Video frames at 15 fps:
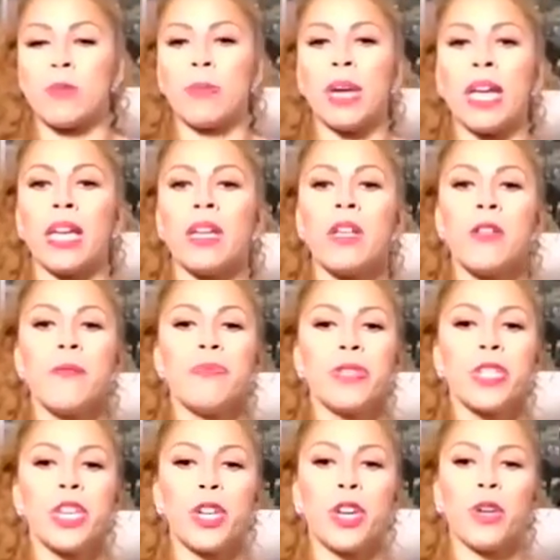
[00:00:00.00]
But,
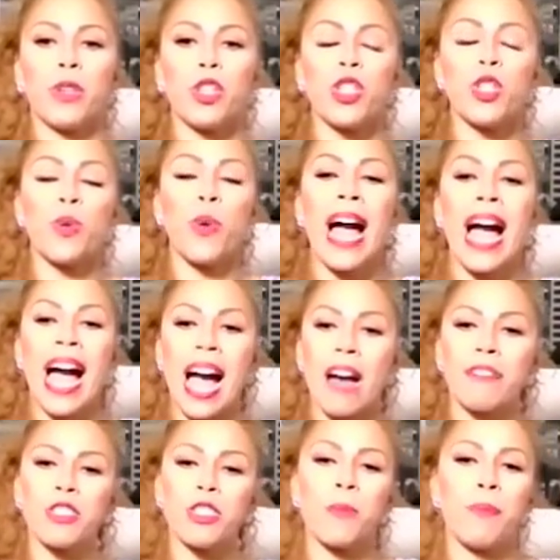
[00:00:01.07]
you
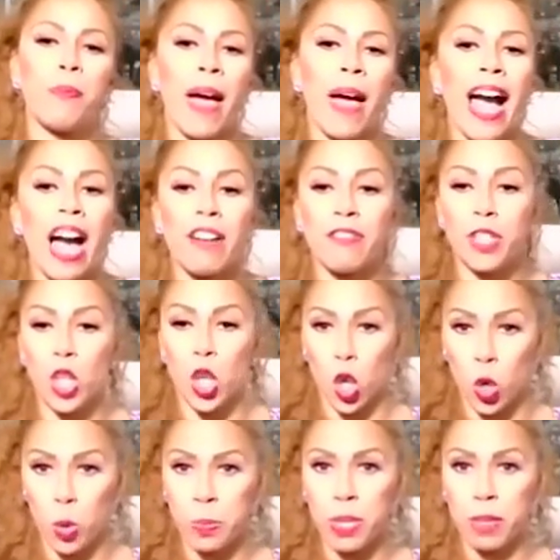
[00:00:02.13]
have to have an
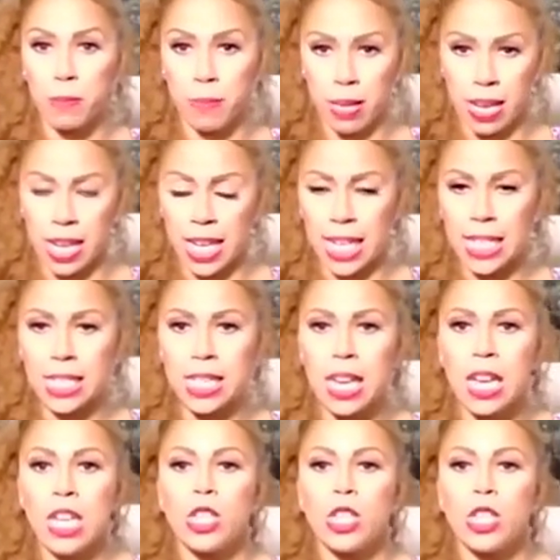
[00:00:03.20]
open mind